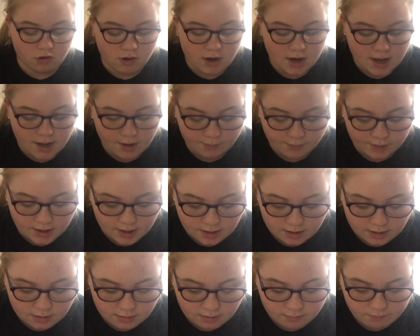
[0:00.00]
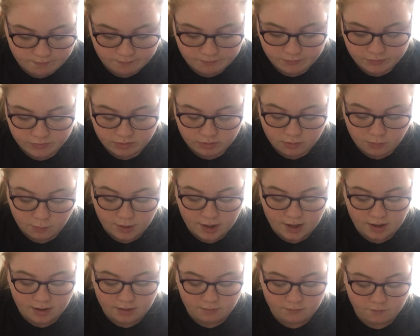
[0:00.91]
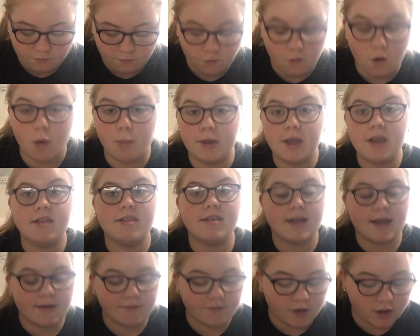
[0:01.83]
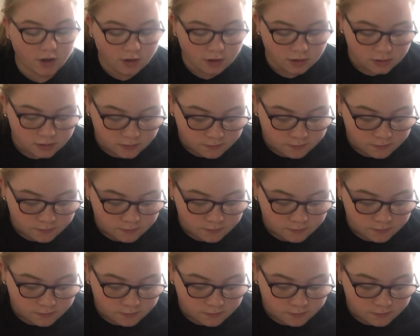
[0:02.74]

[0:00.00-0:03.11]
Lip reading: a great 4 weeks together.